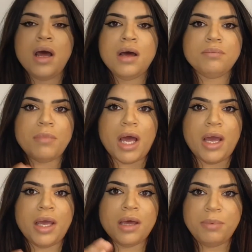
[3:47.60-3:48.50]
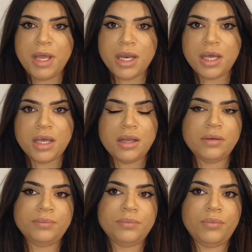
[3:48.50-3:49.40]
My opinion,
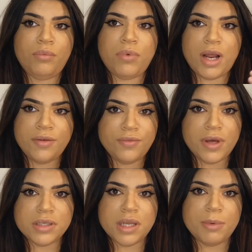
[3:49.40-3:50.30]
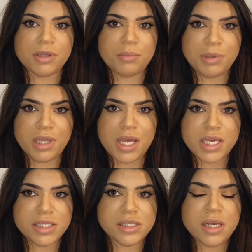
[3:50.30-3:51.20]
what I felt about the
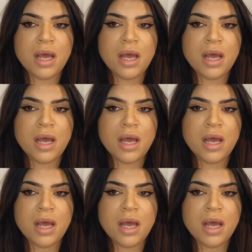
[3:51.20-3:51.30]
place,